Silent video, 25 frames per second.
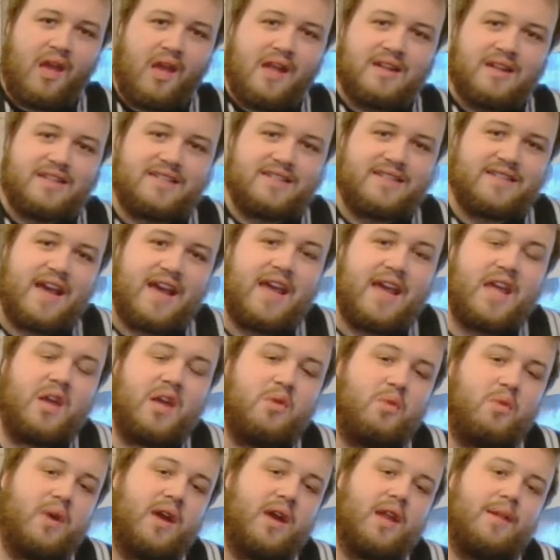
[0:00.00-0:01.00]
Today
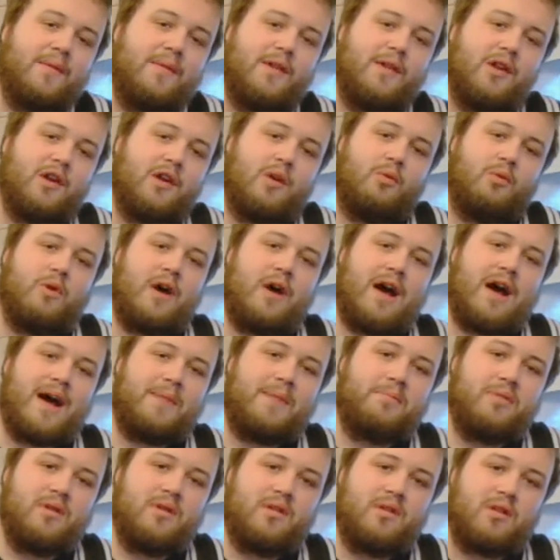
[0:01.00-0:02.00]
we're going to look at what
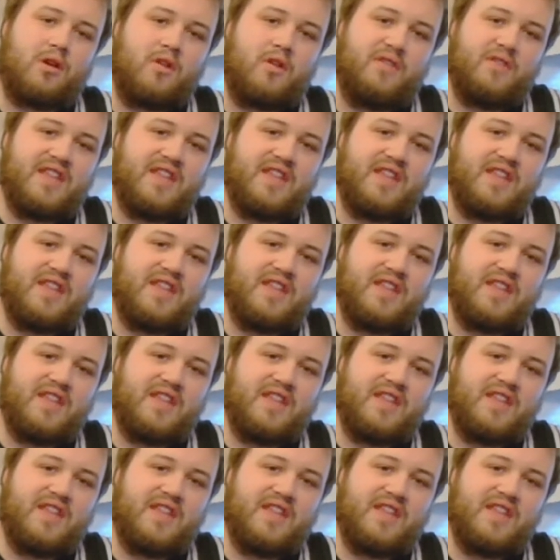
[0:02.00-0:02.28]
happens on